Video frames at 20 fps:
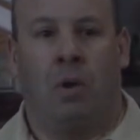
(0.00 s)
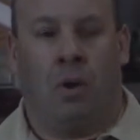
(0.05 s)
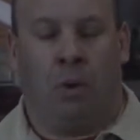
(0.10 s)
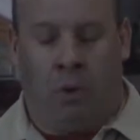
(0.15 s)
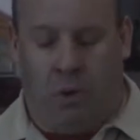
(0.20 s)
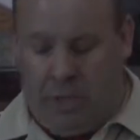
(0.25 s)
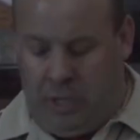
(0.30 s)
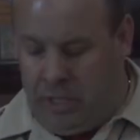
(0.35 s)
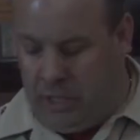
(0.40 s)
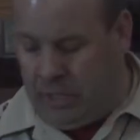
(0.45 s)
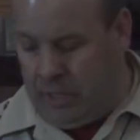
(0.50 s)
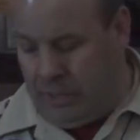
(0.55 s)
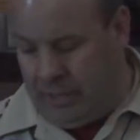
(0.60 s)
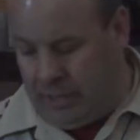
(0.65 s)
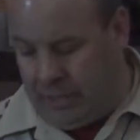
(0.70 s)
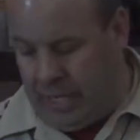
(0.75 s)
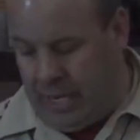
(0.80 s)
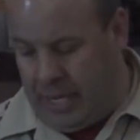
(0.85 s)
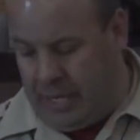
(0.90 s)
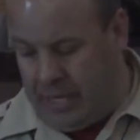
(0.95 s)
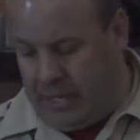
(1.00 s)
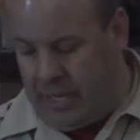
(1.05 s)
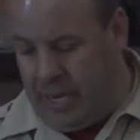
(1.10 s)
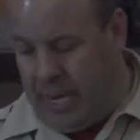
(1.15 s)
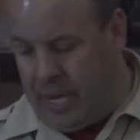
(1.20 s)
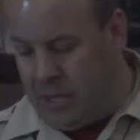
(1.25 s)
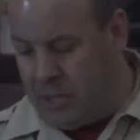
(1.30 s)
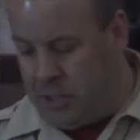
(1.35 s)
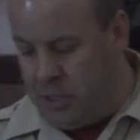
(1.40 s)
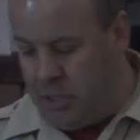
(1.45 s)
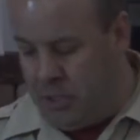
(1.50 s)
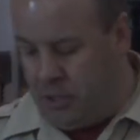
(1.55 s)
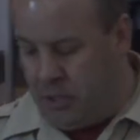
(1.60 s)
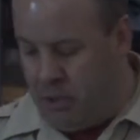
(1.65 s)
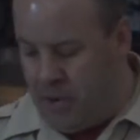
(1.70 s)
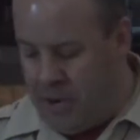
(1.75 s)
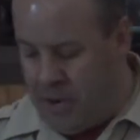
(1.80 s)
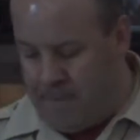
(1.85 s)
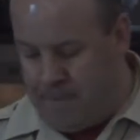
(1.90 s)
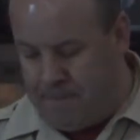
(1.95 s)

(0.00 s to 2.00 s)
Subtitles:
or you can look at it as your